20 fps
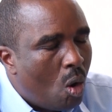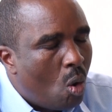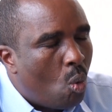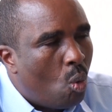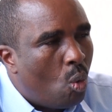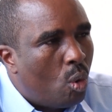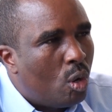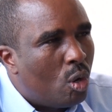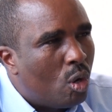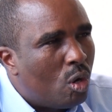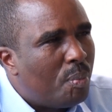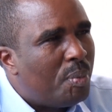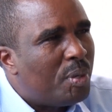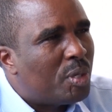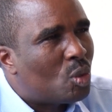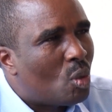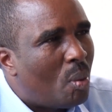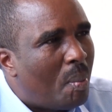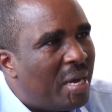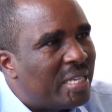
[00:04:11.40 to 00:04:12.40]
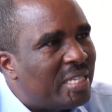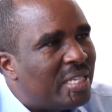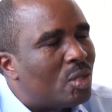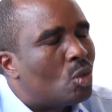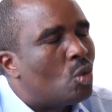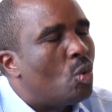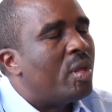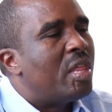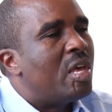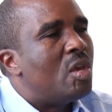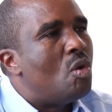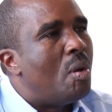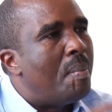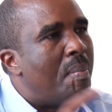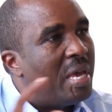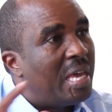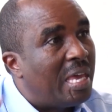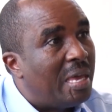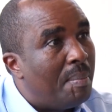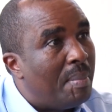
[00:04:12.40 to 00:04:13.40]
would not be so much as to whether you're
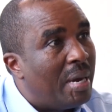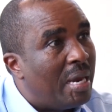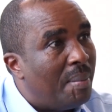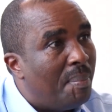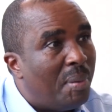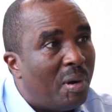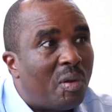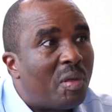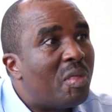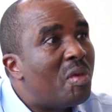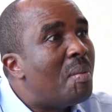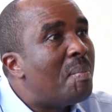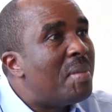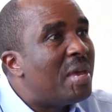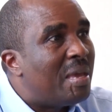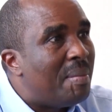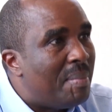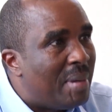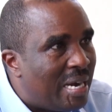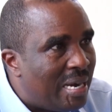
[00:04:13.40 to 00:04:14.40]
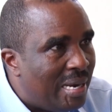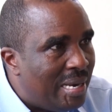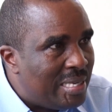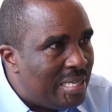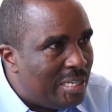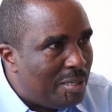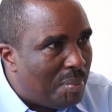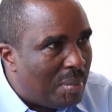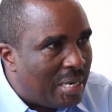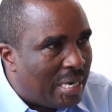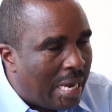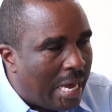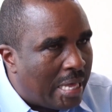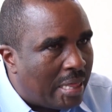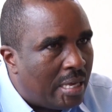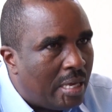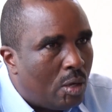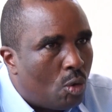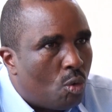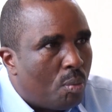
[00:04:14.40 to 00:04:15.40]
making money, but whether you're making money legitimately. I
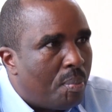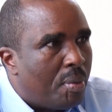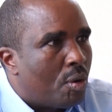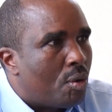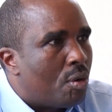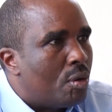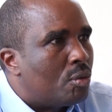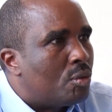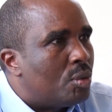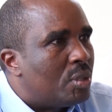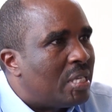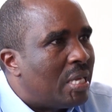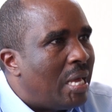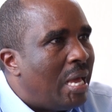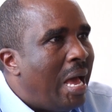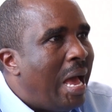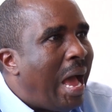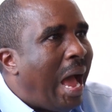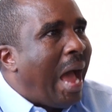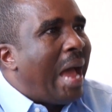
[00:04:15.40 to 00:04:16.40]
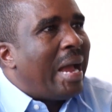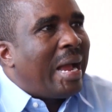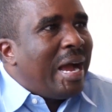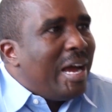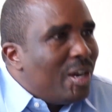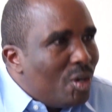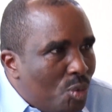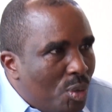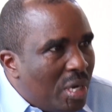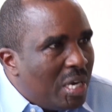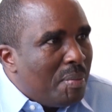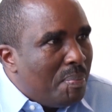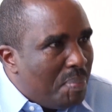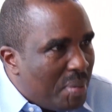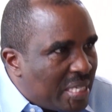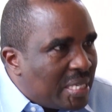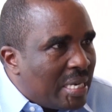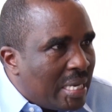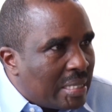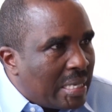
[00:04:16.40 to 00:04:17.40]
think it would be wrong to say, I can't do any
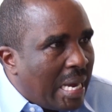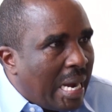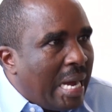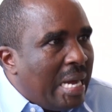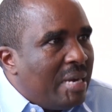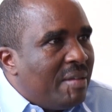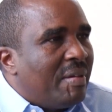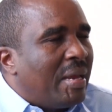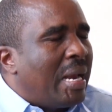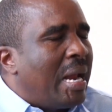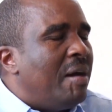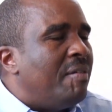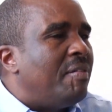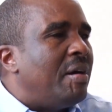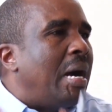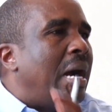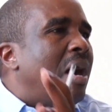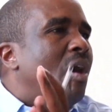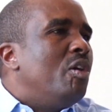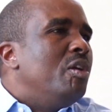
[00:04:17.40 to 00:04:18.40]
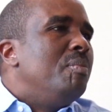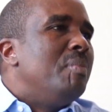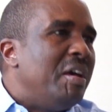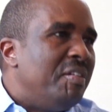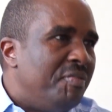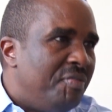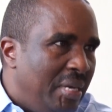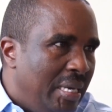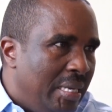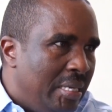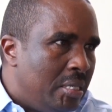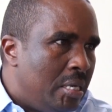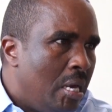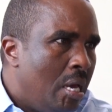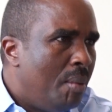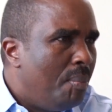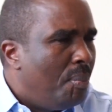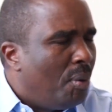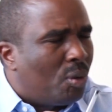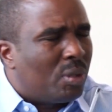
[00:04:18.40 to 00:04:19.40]
business. I can't even have a cow in my village
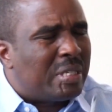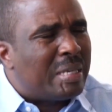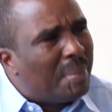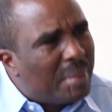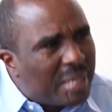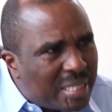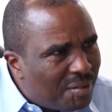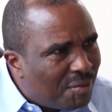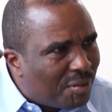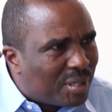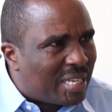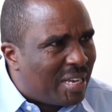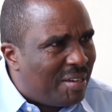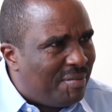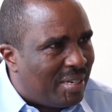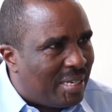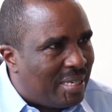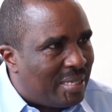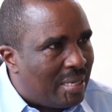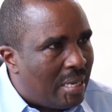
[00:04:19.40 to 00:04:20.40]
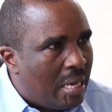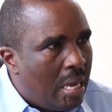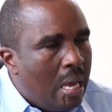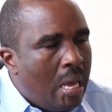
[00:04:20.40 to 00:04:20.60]
because I'm a civil servant.